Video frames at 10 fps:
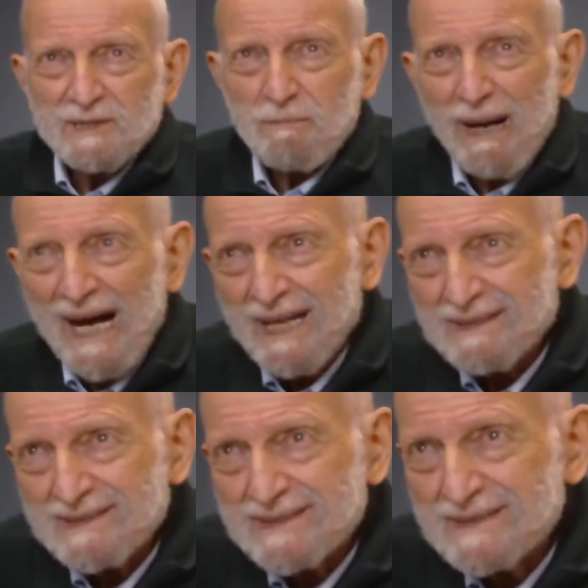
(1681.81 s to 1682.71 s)
of
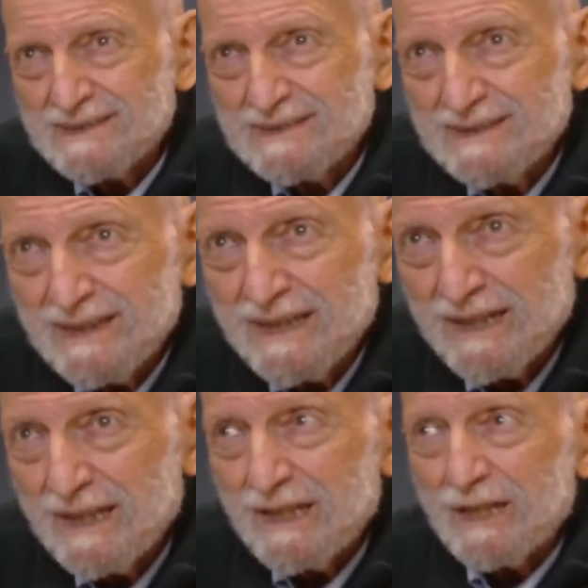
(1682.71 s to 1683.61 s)
pots,
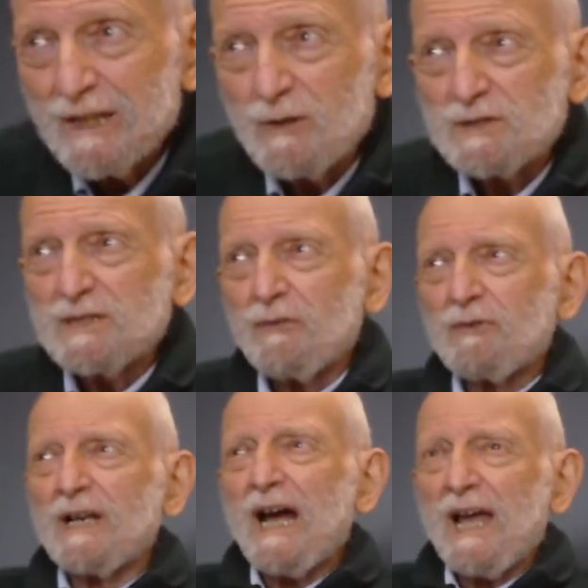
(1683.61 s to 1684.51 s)
using
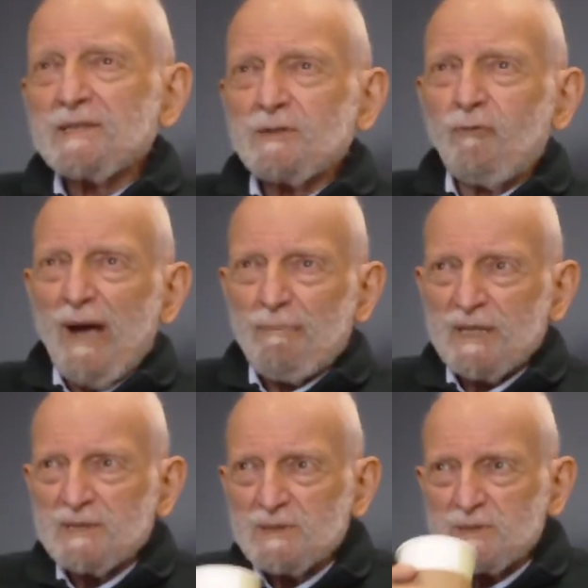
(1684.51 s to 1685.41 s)
different kinds of
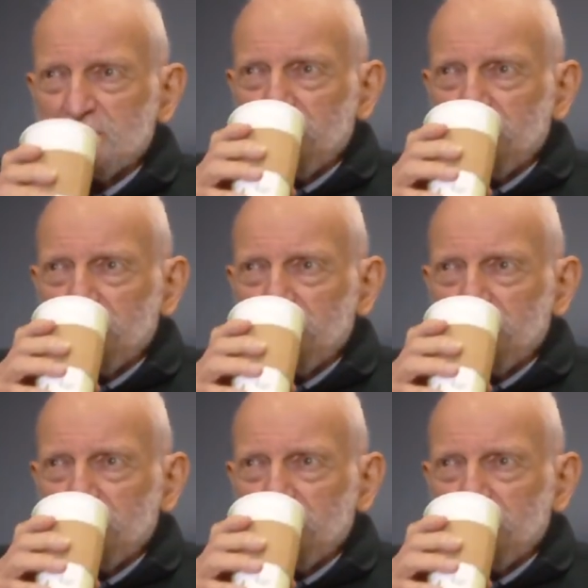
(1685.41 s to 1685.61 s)
weapons,